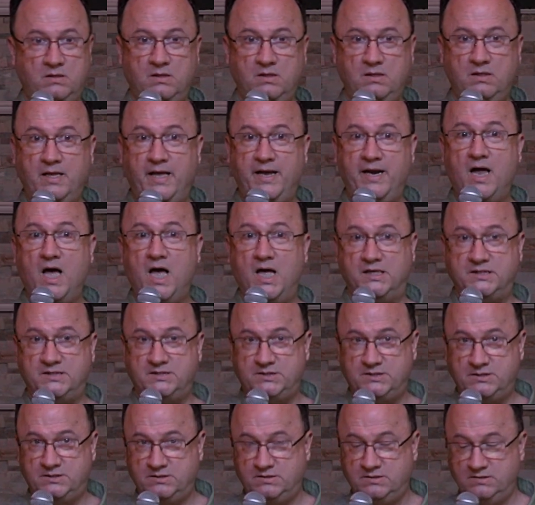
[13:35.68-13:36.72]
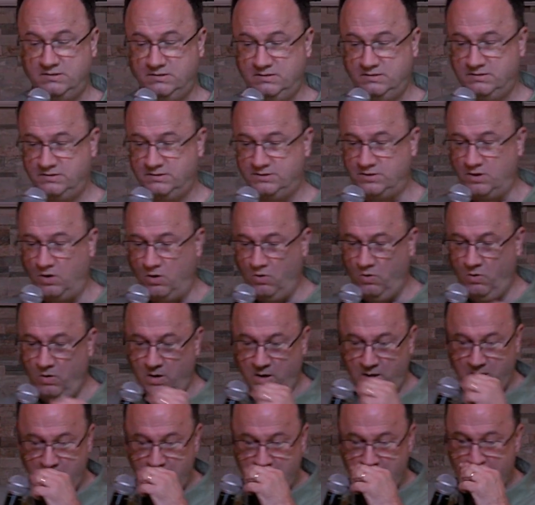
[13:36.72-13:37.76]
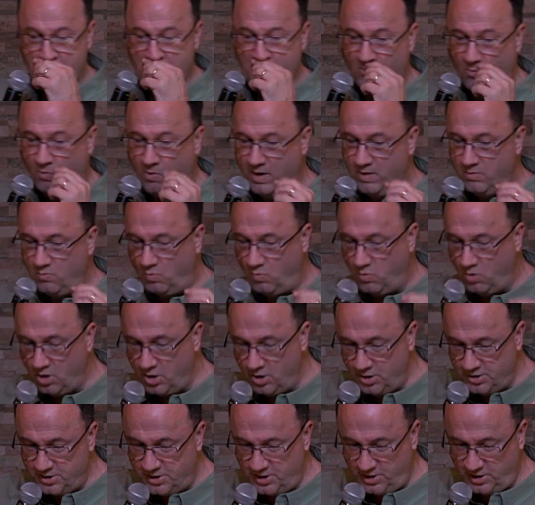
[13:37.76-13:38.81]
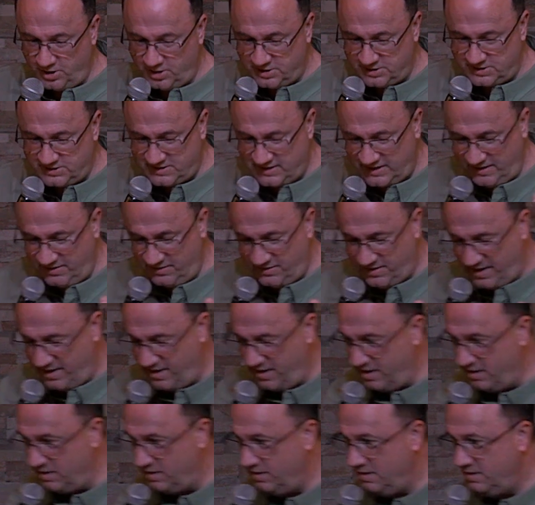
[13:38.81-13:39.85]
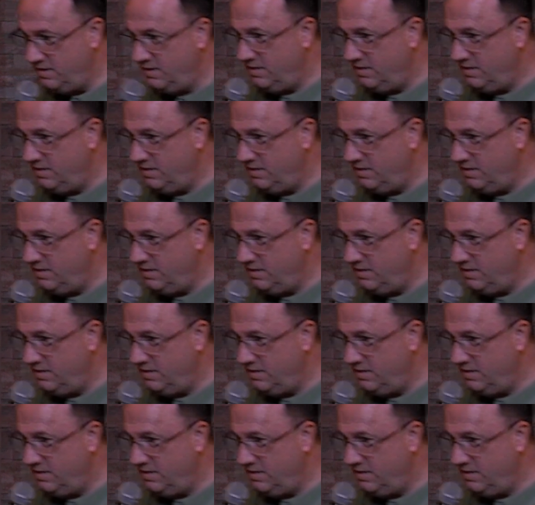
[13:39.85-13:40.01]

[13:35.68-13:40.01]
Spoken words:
Let us. So, what word do you see there